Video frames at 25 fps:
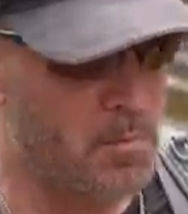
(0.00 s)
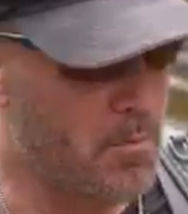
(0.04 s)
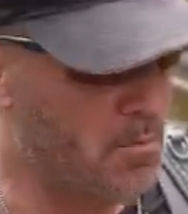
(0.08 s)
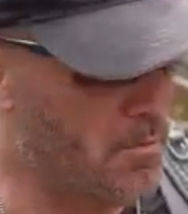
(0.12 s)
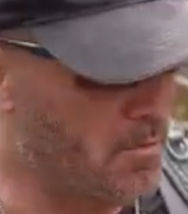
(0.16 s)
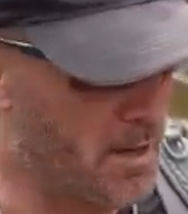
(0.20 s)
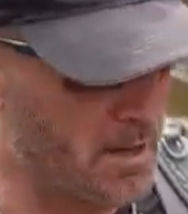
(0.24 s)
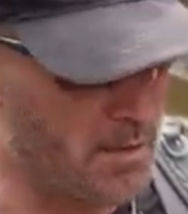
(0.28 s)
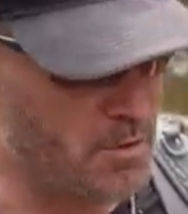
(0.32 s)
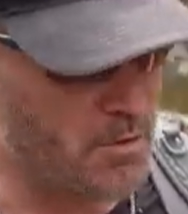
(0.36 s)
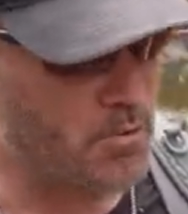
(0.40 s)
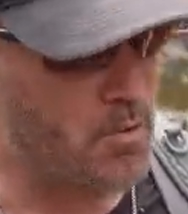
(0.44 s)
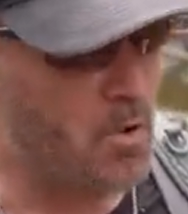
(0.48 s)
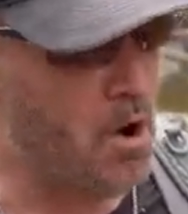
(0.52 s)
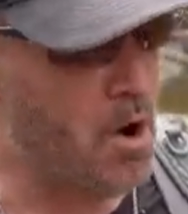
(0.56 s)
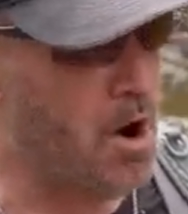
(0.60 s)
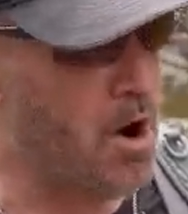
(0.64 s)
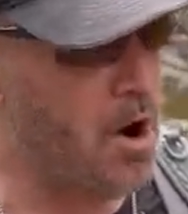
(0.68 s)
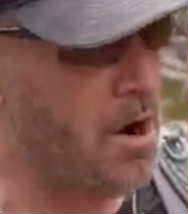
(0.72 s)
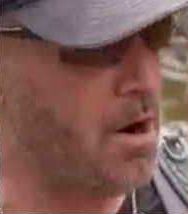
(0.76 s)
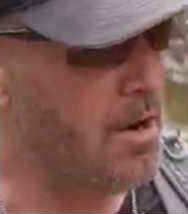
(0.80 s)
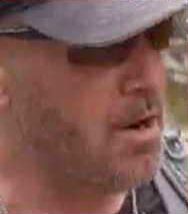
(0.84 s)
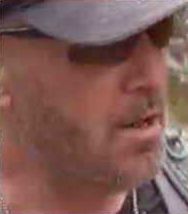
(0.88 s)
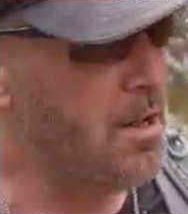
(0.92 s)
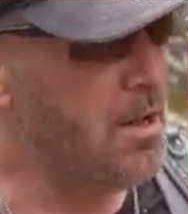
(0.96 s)
That's
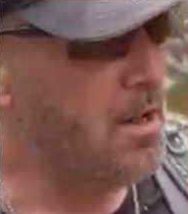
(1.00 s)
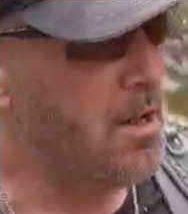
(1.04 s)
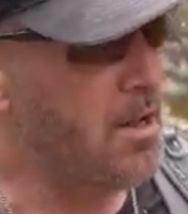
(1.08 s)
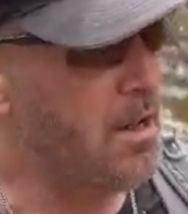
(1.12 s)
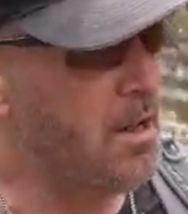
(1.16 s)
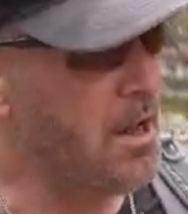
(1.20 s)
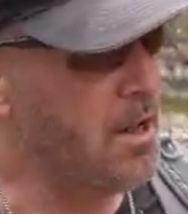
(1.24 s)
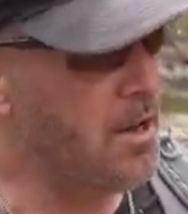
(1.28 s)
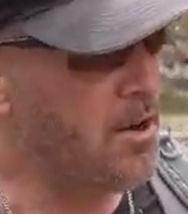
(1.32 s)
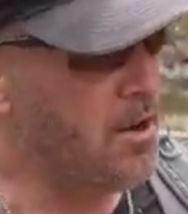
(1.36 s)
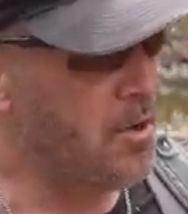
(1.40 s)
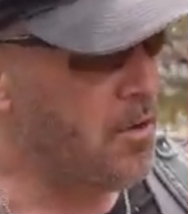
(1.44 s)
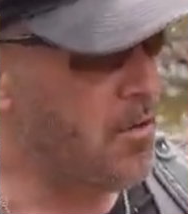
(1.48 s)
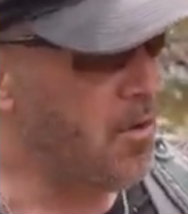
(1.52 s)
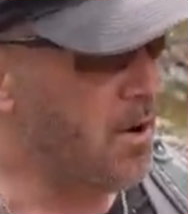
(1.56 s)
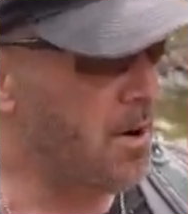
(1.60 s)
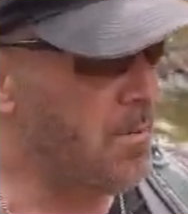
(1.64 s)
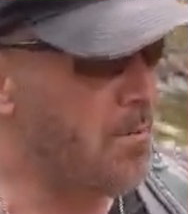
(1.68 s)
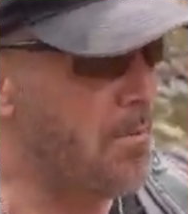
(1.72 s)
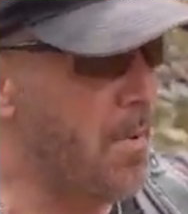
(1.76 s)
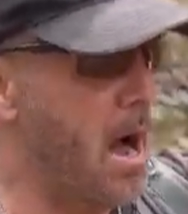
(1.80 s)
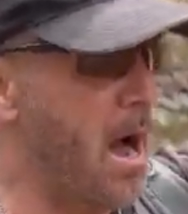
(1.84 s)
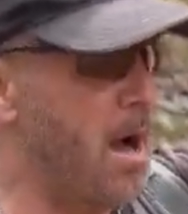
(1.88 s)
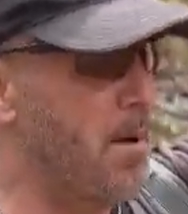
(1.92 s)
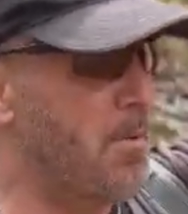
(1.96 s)
wrong. You don't want a
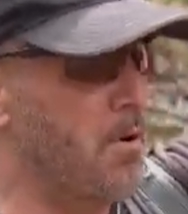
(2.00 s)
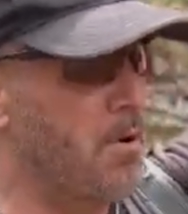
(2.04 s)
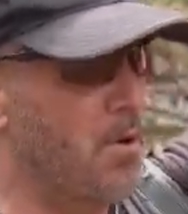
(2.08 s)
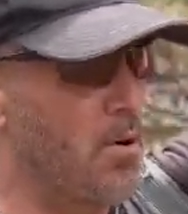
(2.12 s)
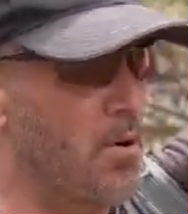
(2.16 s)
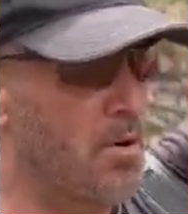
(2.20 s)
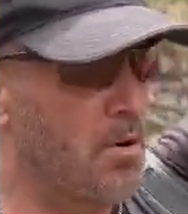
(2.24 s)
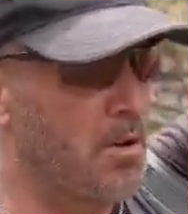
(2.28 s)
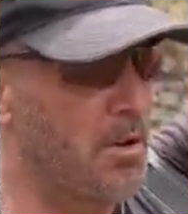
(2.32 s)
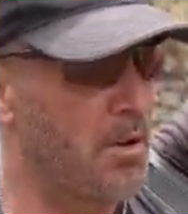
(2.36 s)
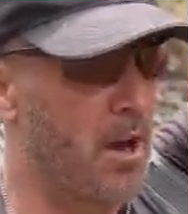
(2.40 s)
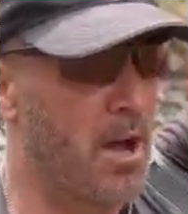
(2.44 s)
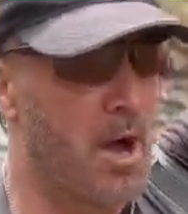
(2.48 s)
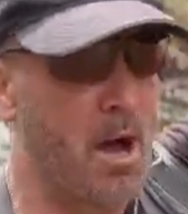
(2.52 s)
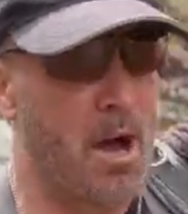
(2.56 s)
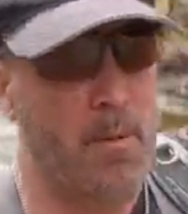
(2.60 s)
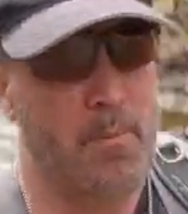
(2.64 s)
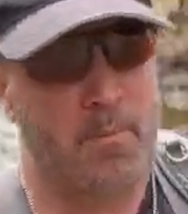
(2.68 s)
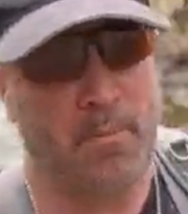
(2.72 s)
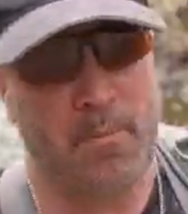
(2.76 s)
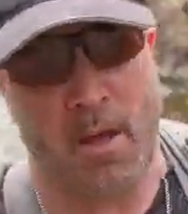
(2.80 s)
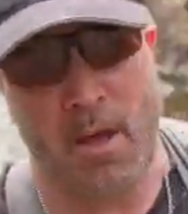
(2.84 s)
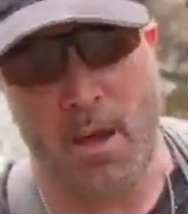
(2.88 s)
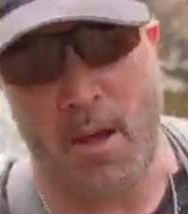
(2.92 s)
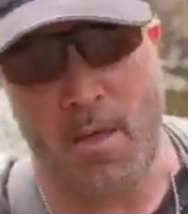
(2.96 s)
bobber to hold it
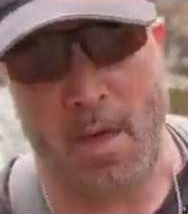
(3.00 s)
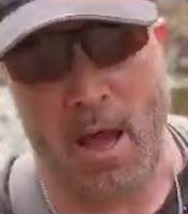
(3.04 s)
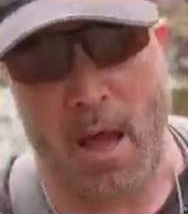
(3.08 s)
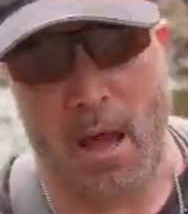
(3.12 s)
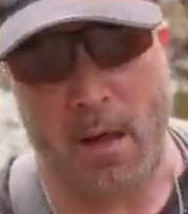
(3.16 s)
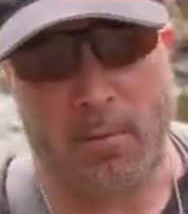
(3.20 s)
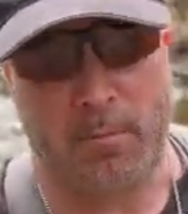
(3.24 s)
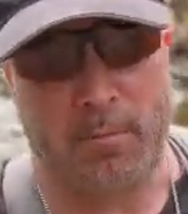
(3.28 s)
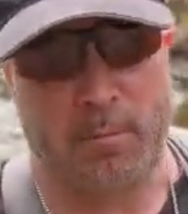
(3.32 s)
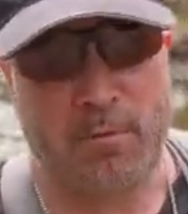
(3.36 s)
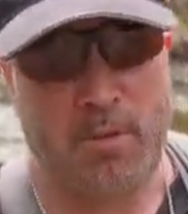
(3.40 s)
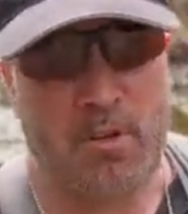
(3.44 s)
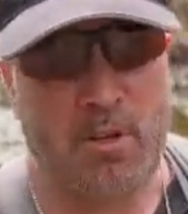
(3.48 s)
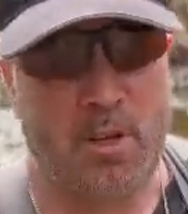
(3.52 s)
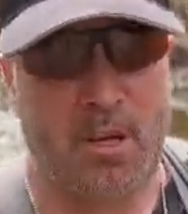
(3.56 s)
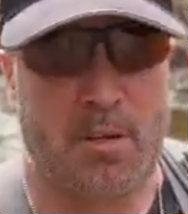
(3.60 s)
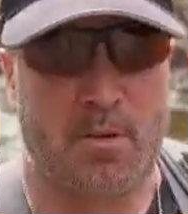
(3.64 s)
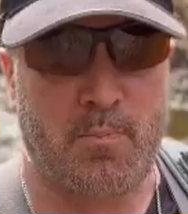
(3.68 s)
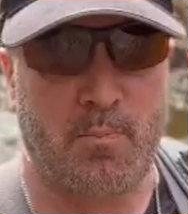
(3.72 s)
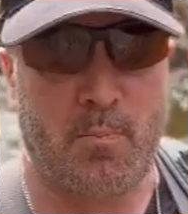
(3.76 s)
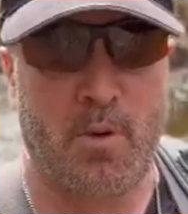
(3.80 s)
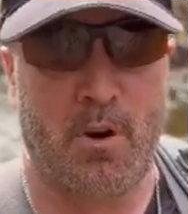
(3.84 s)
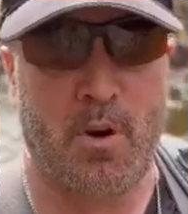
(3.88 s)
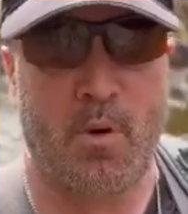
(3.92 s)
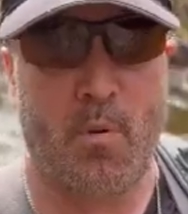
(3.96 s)
up, none of that. You
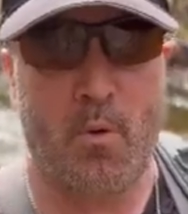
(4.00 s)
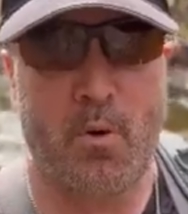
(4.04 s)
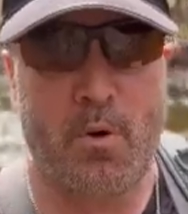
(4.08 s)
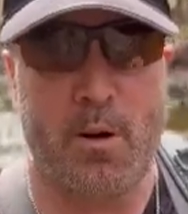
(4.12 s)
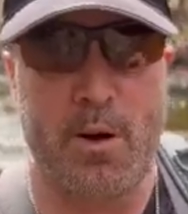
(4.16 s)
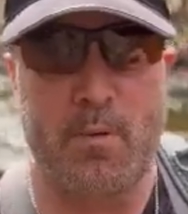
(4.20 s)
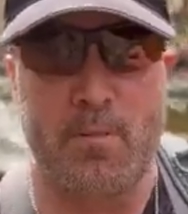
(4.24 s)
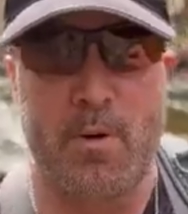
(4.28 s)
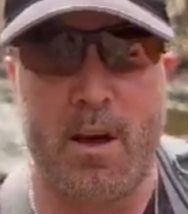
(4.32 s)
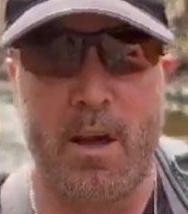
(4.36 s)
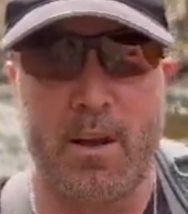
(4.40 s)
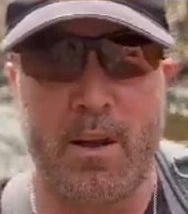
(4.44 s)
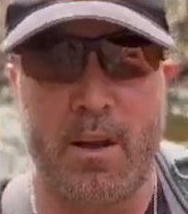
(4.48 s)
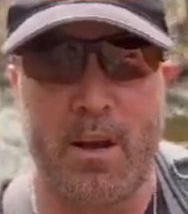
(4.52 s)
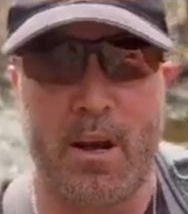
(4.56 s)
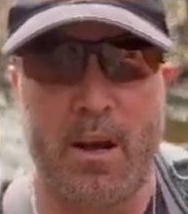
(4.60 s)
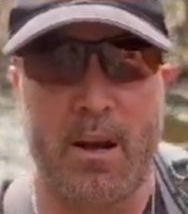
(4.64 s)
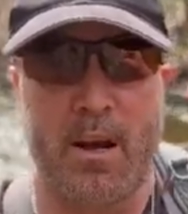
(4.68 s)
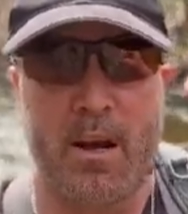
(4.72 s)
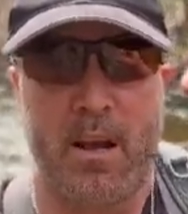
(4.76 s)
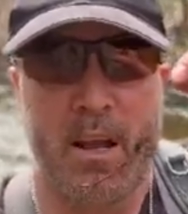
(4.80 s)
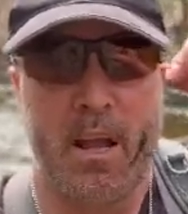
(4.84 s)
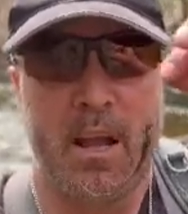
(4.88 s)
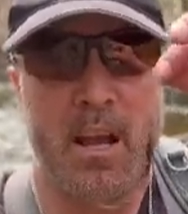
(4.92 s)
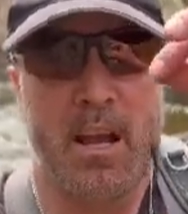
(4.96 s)
just put a worm on
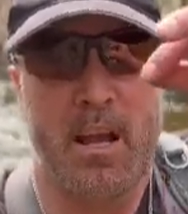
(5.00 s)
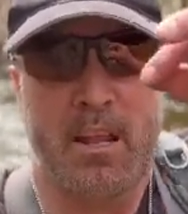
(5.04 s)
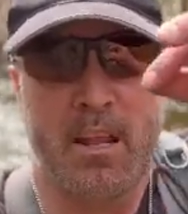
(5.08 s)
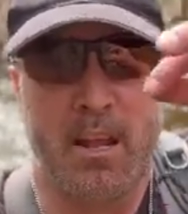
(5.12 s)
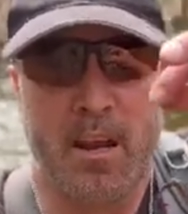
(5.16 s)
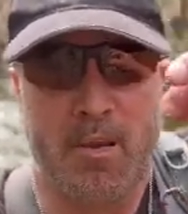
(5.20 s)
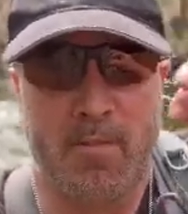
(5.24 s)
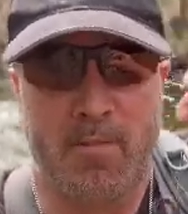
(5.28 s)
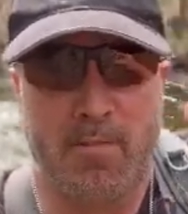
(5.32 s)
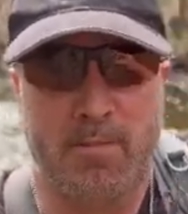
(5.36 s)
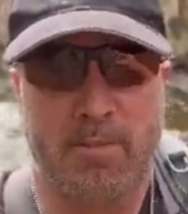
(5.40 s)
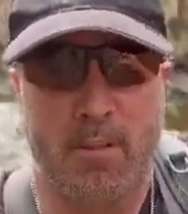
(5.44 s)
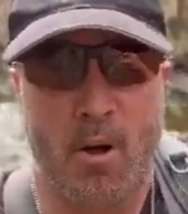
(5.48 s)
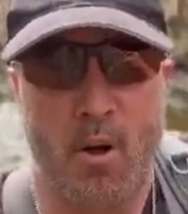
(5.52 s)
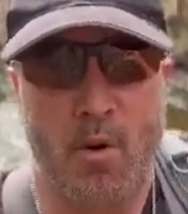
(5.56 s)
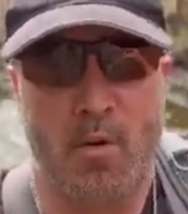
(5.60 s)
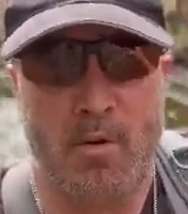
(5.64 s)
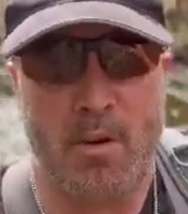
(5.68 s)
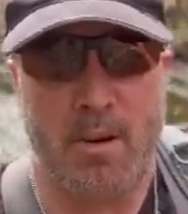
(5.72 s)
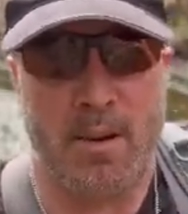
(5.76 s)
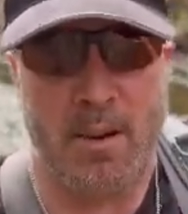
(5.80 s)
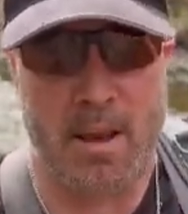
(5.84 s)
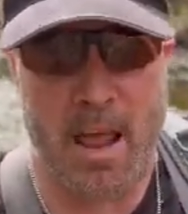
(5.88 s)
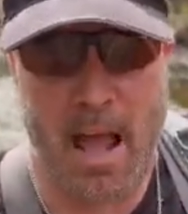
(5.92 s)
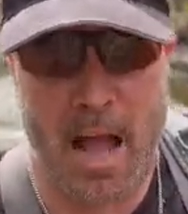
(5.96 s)
there and let it
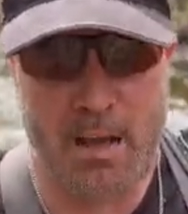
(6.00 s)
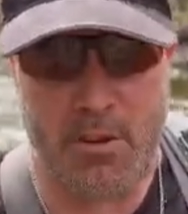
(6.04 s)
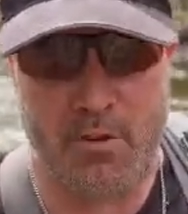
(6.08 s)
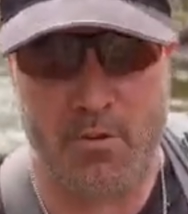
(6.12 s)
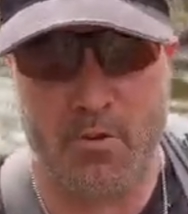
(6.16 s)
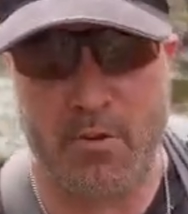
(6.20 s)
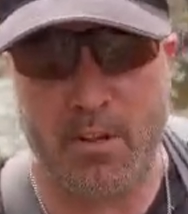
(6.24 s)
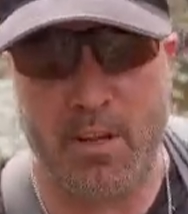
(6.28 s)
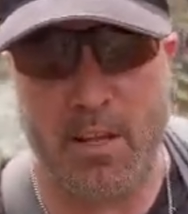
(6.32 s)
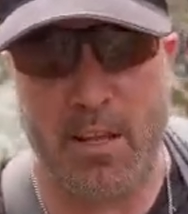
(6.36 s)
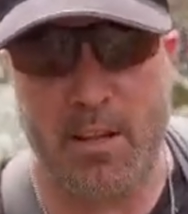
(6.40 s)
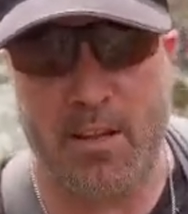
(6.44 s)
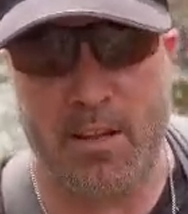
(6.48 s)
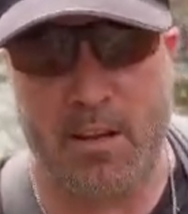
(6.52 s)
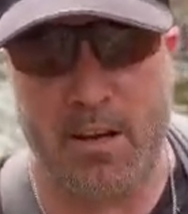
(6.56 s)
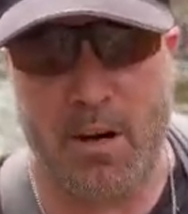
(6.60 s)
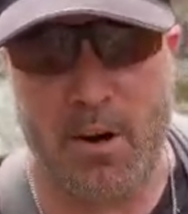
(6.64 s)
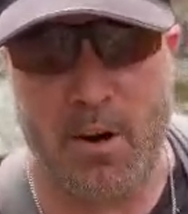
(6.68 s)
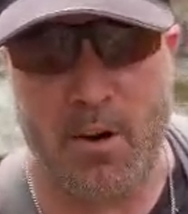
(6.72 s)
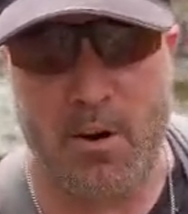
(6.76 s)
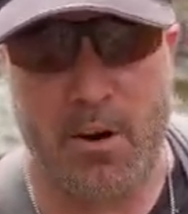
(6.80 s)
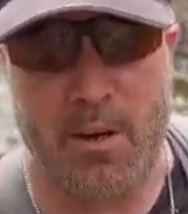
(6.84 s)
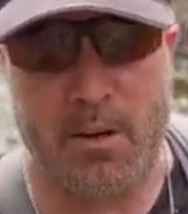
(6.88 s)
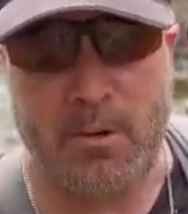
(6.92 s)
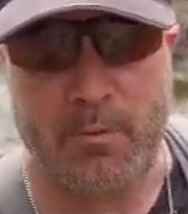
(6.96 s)
float naturally in the
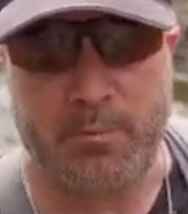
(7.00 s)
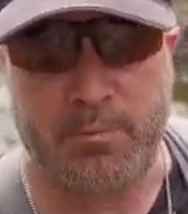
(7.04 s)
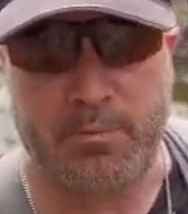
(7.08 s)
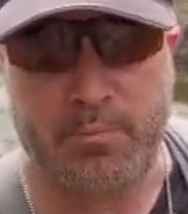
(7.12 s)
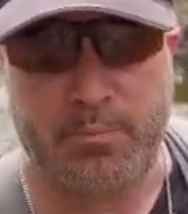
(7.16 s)
current.